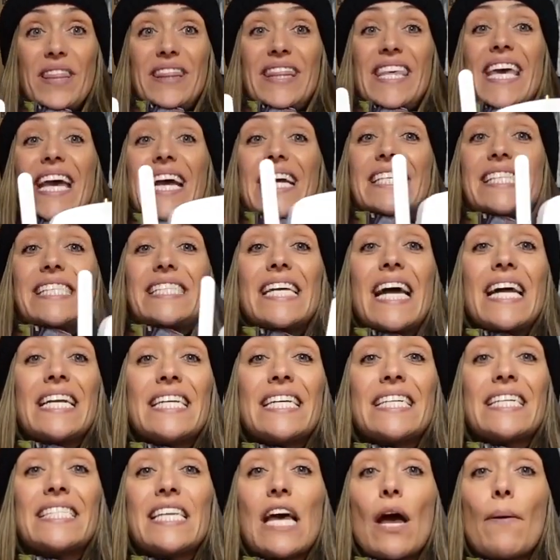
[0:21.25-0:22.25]
The
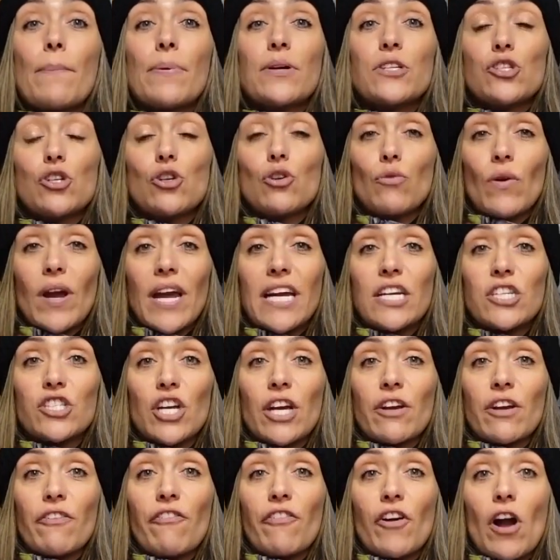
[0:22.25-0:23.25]
extended temperature
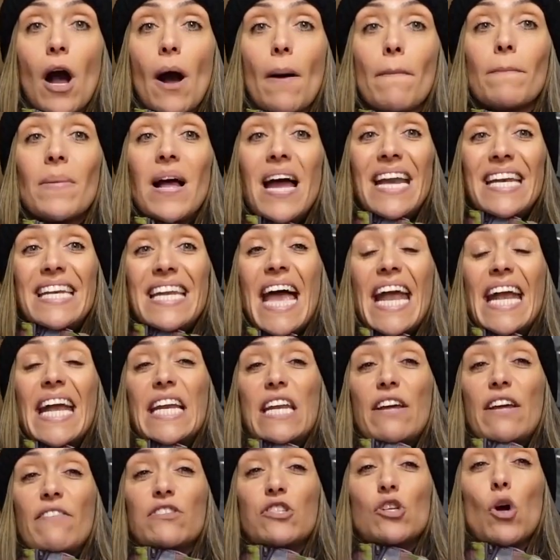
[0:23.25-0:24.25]
ranging from
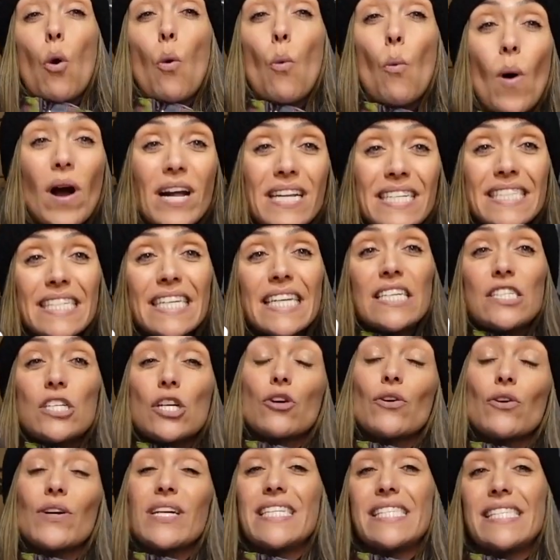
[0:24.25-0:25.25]
negative twenty
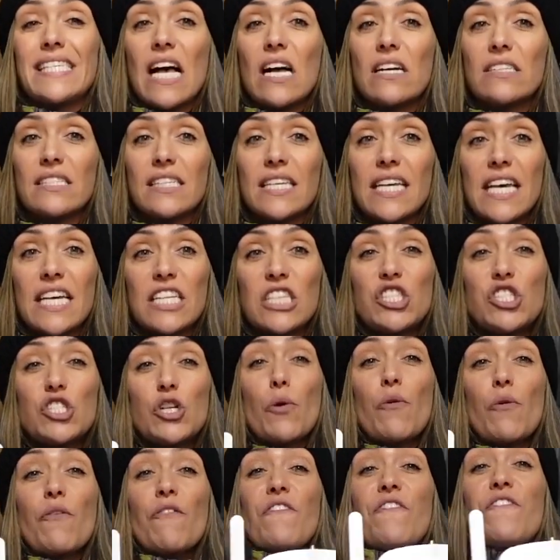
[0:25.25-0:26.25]
degrees Celsius
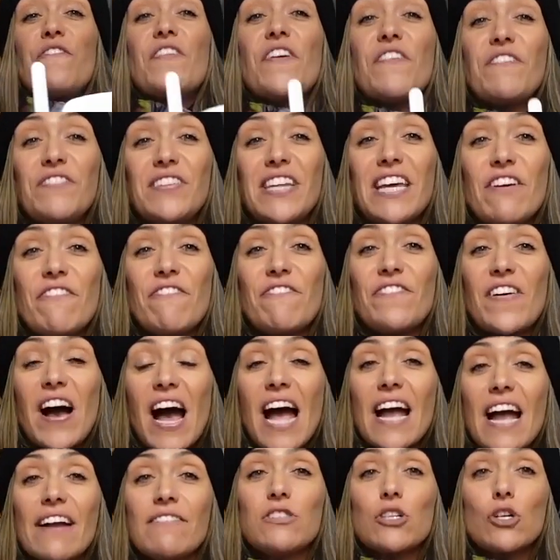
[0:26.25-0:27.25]
to
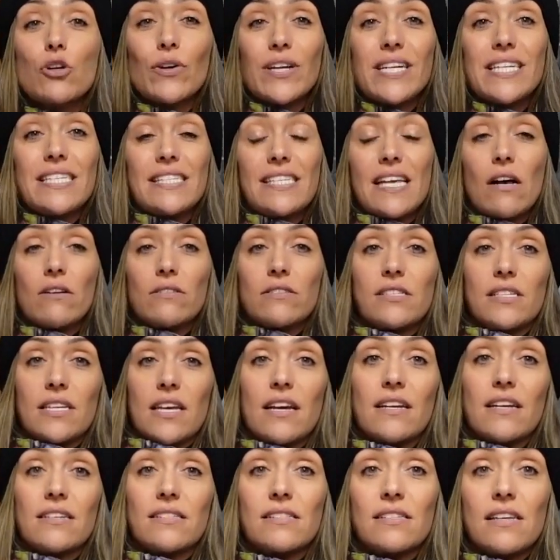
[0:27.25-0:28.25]
fifty-five degrees
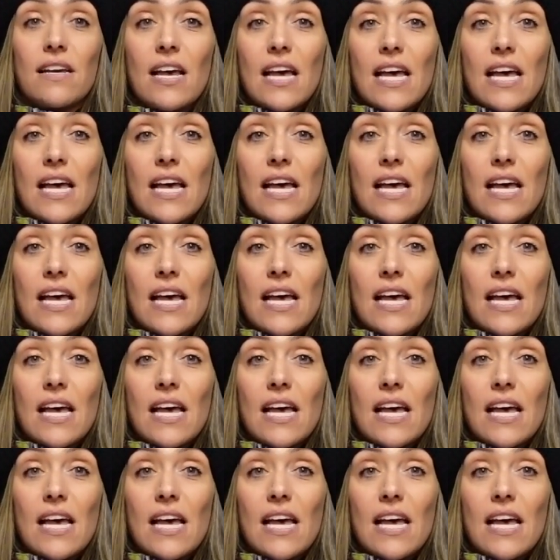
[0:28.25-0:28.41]
Celsius.